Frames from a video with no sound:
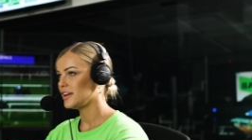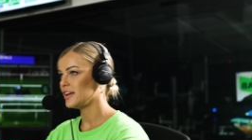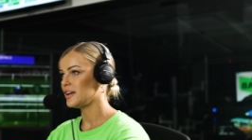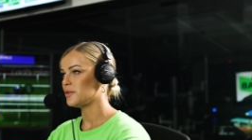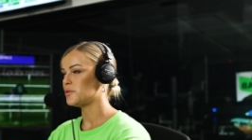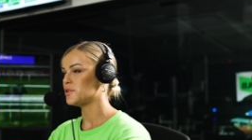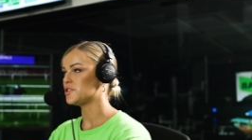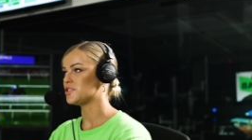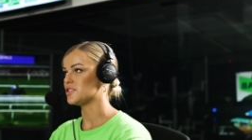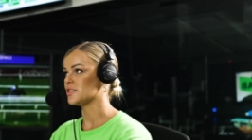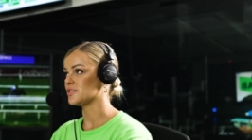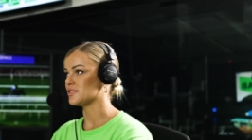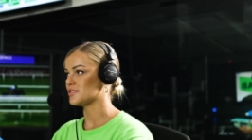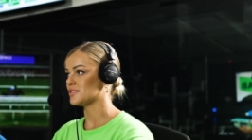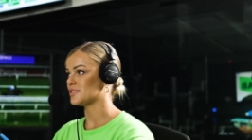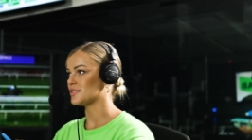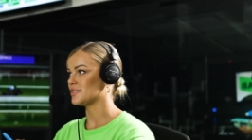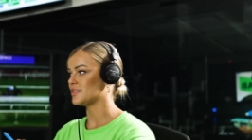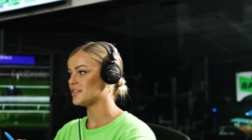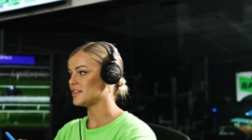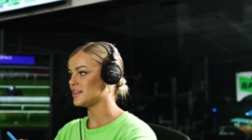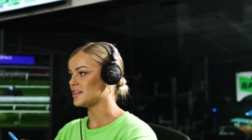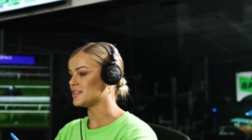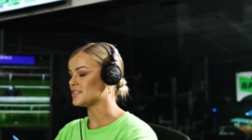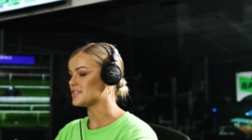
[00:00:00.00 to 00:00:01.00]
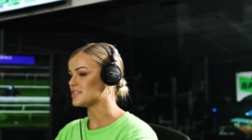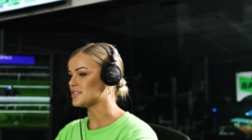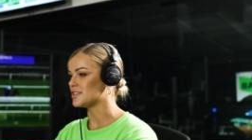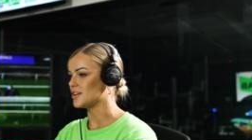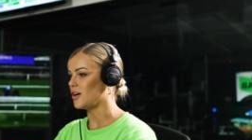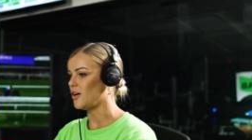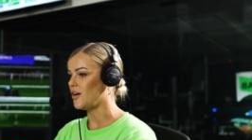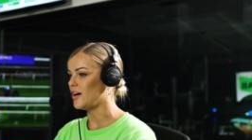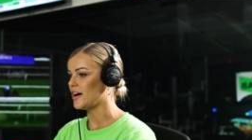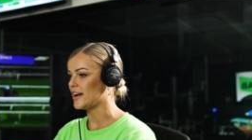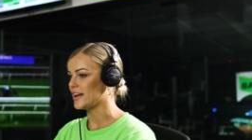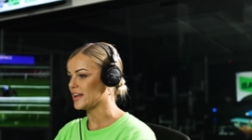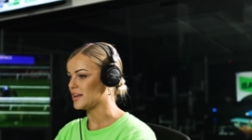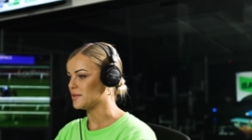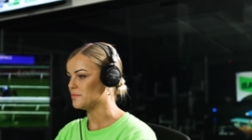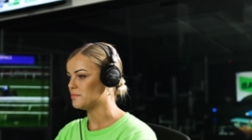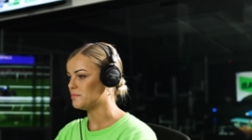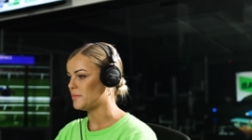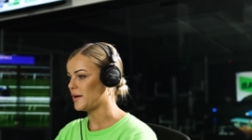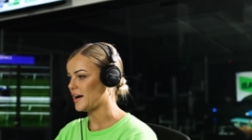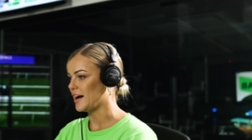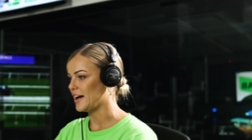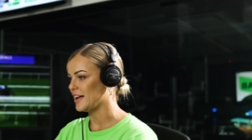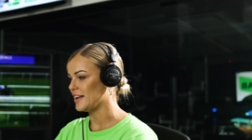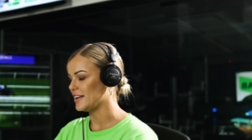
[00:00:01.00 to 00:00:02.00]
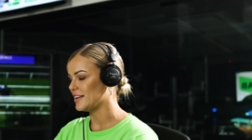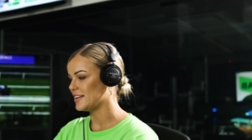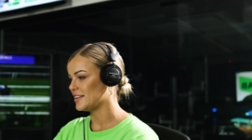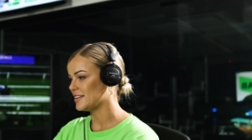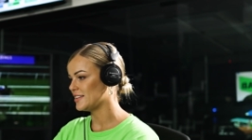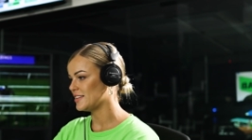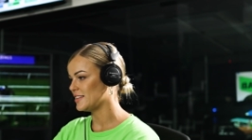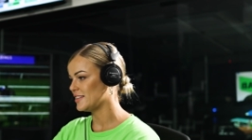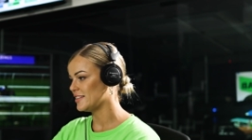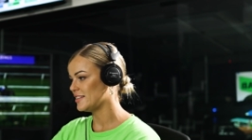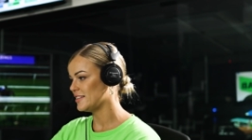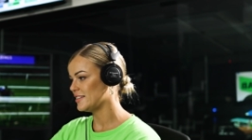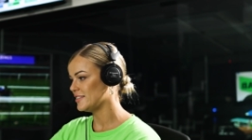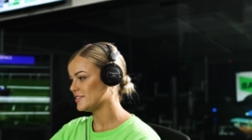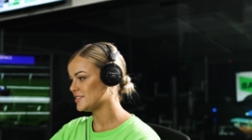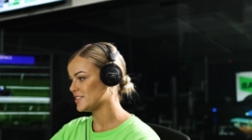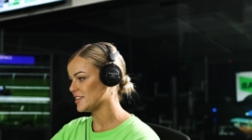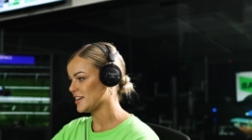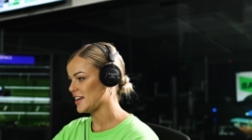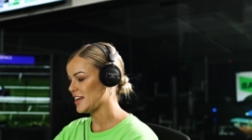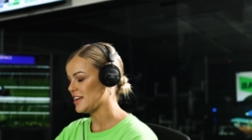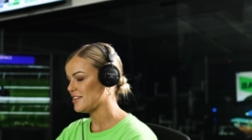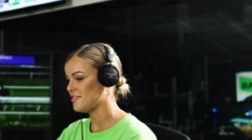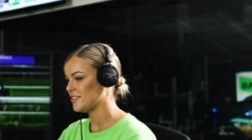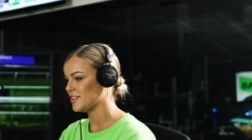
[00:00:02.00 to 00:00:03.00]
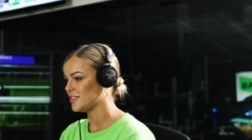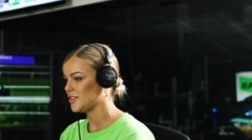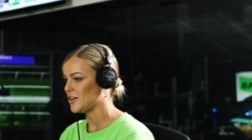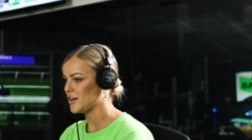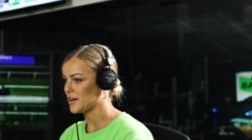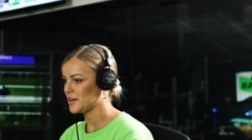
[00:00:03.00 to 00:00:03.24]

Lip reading: which is exciting, but to even